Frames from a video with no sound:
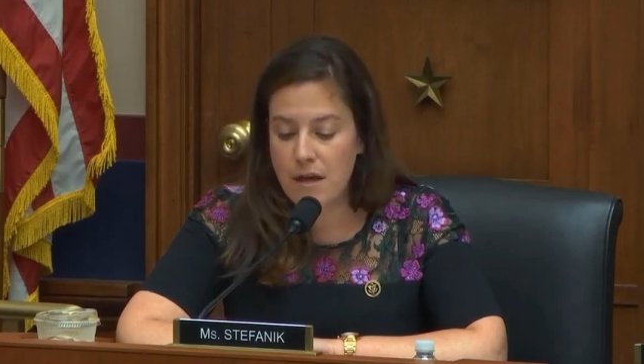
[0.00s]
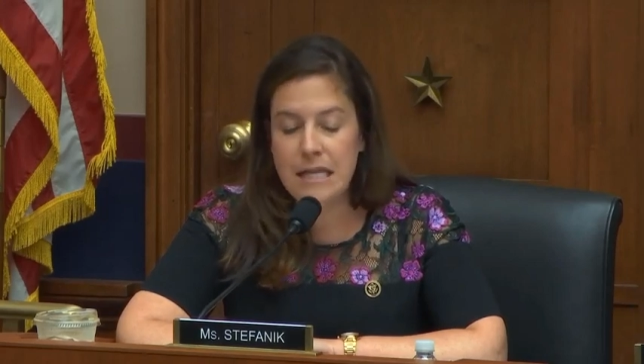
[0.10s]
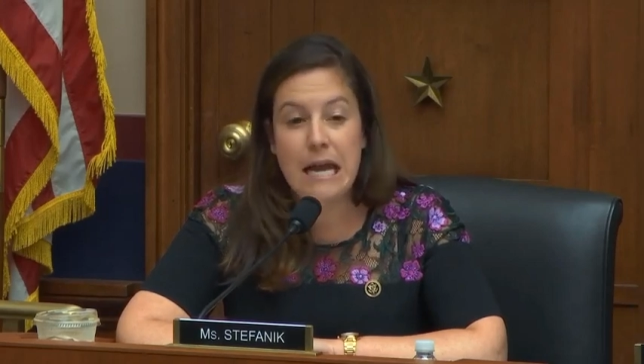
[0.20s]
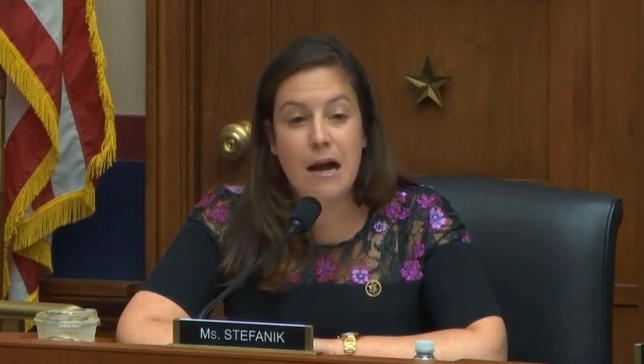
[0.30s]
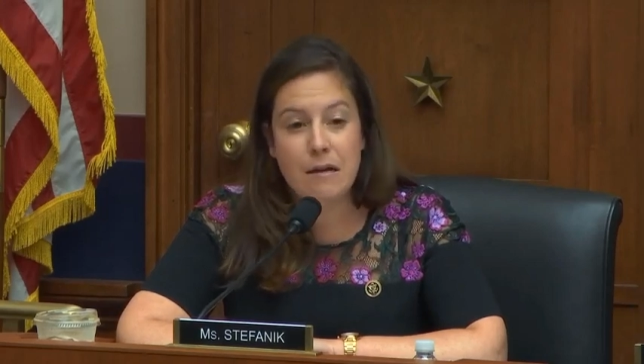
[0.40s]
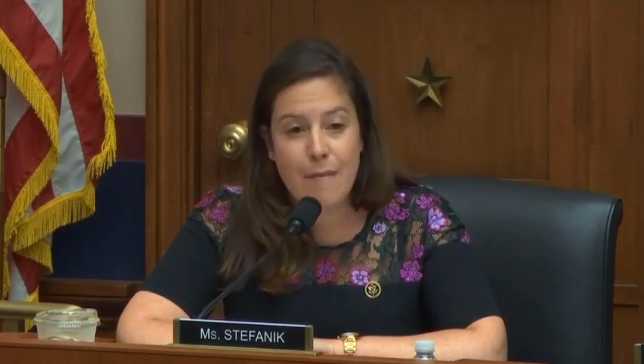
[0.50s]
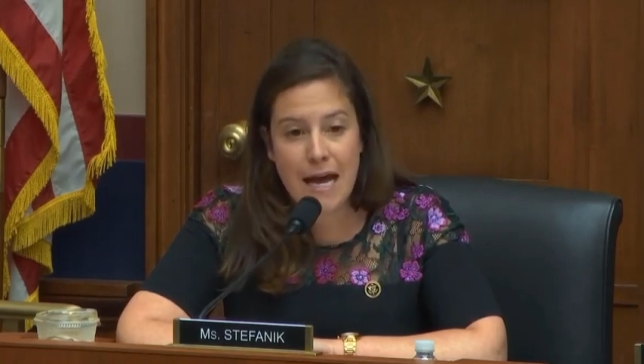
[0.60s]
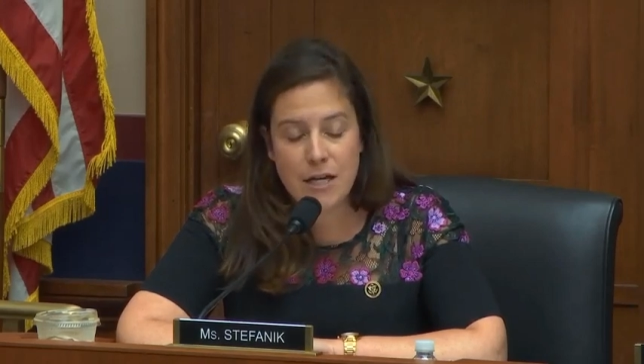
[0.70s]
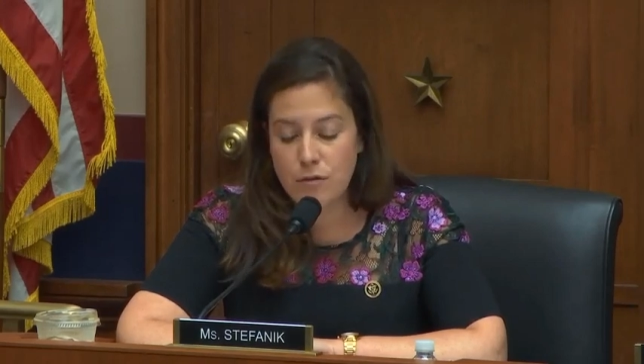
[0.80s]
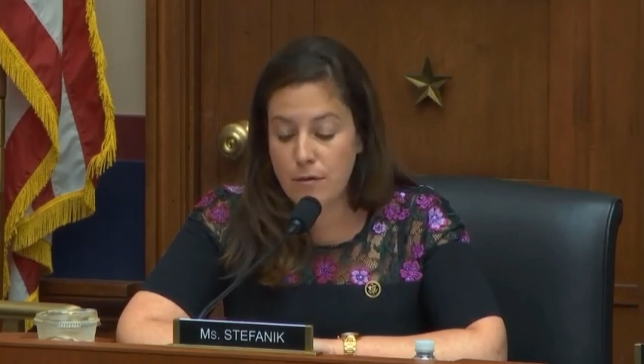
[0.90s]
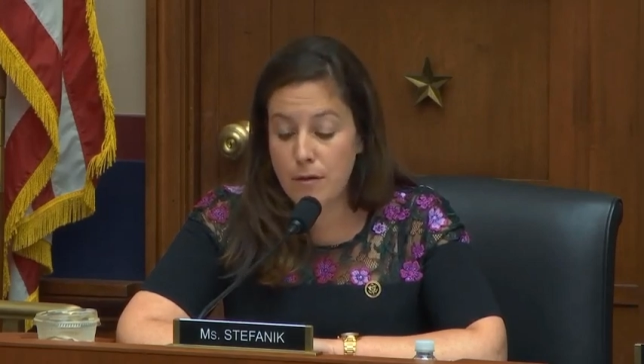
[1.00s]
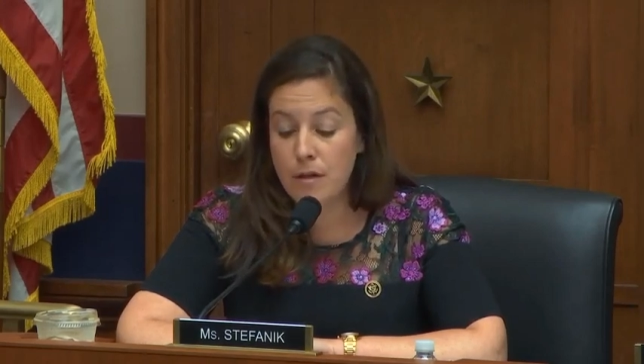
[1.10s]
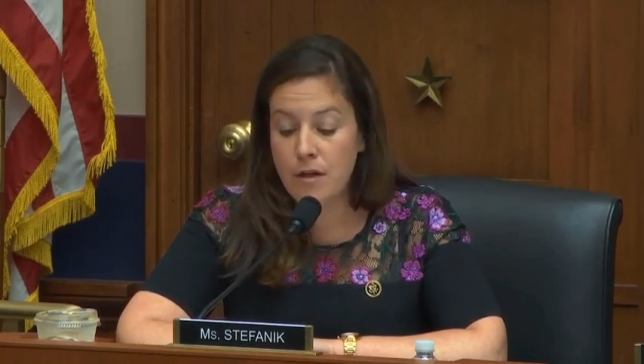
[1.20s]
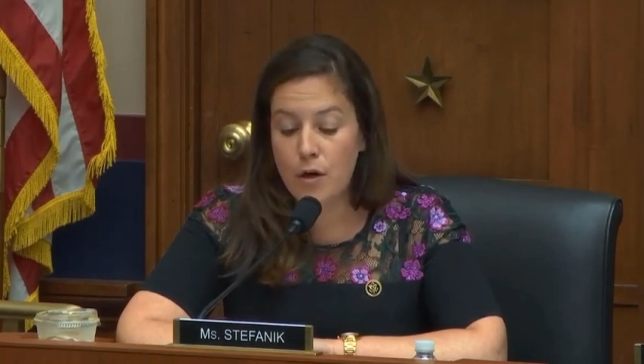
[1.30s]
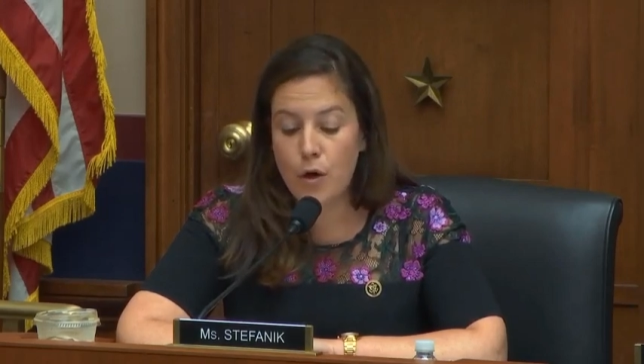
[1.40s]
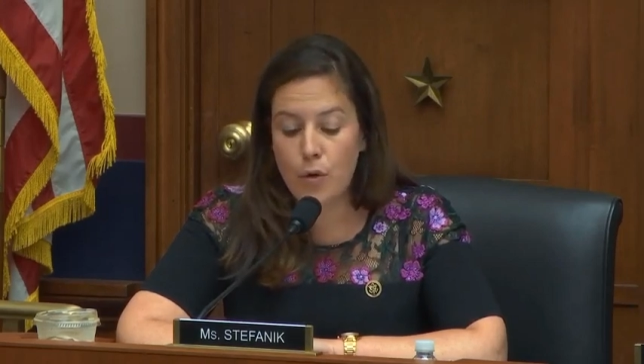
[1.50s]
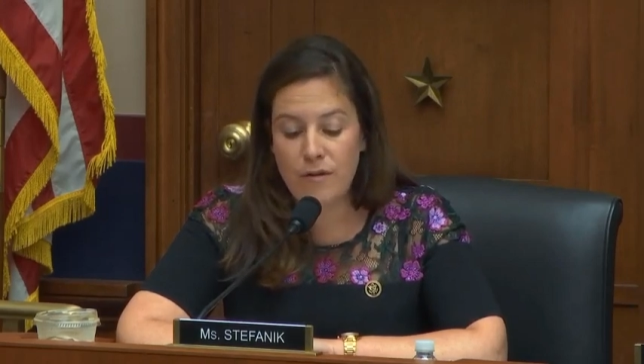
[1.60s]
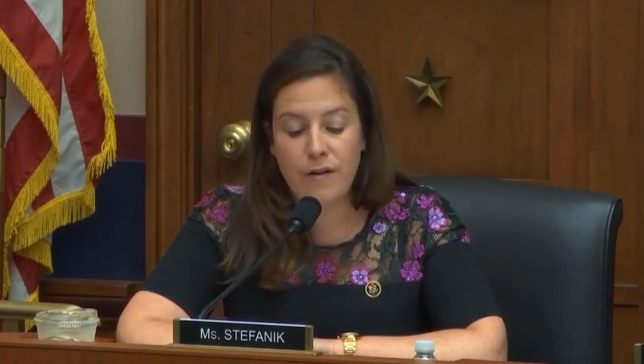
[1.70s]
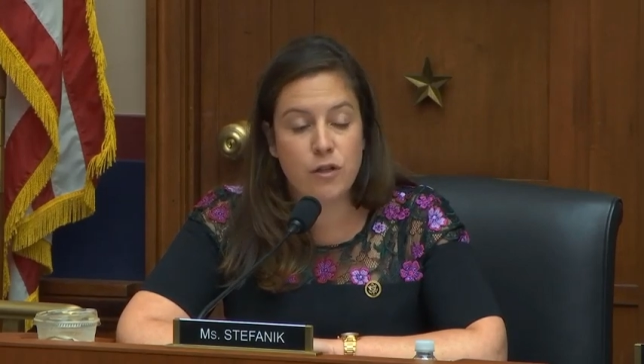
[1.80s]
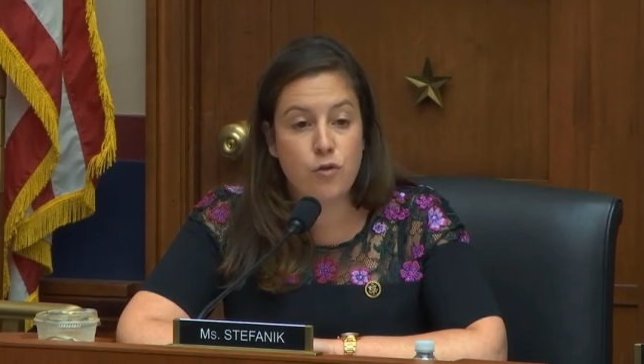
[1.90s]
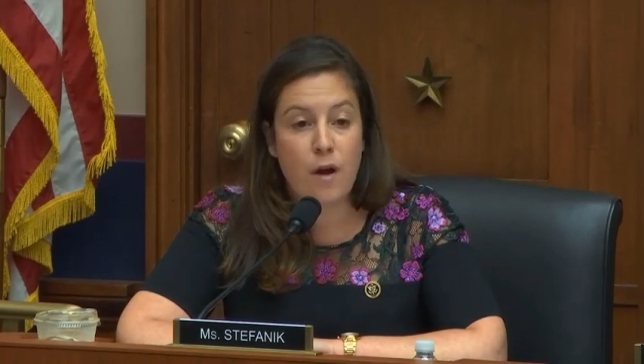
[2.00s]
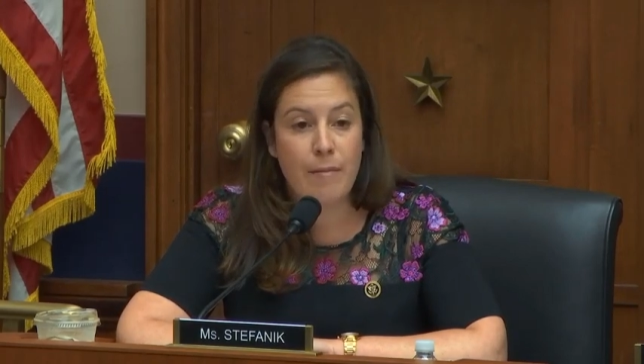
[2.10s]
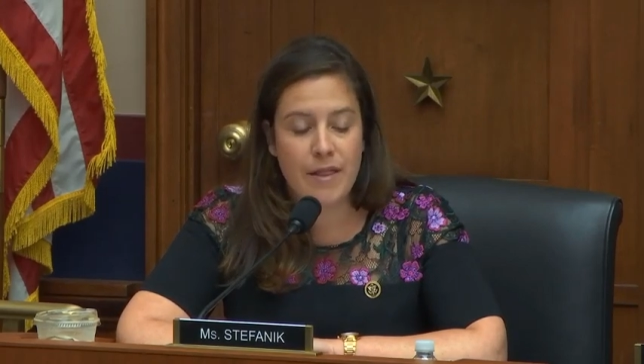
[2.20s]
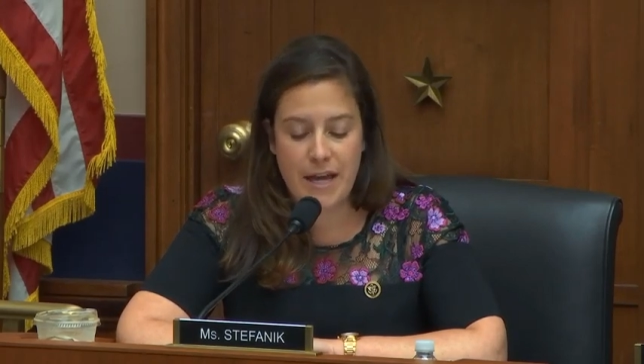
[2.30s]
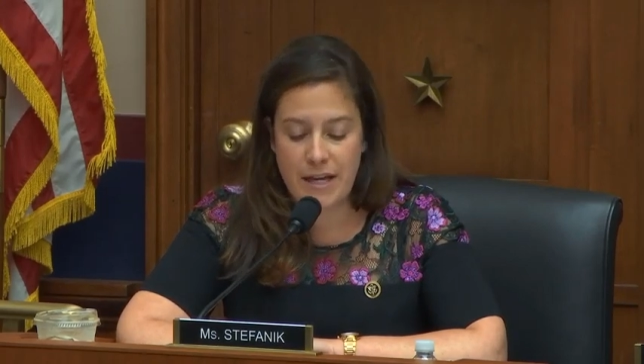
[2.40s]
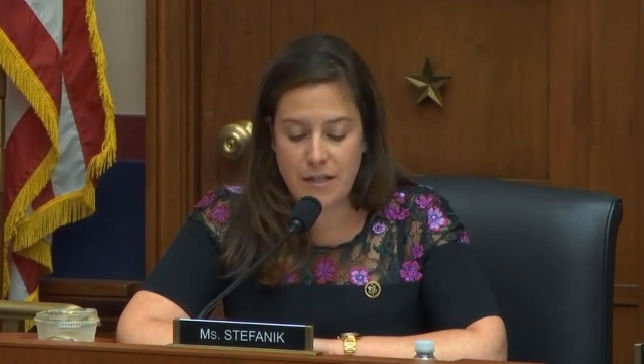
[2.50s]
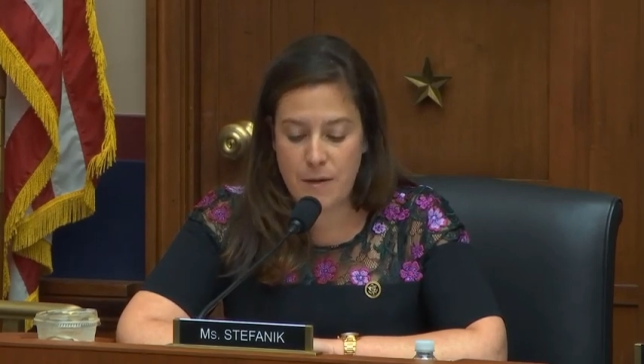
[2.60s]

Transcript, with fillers: the unimaginable horrific trauma they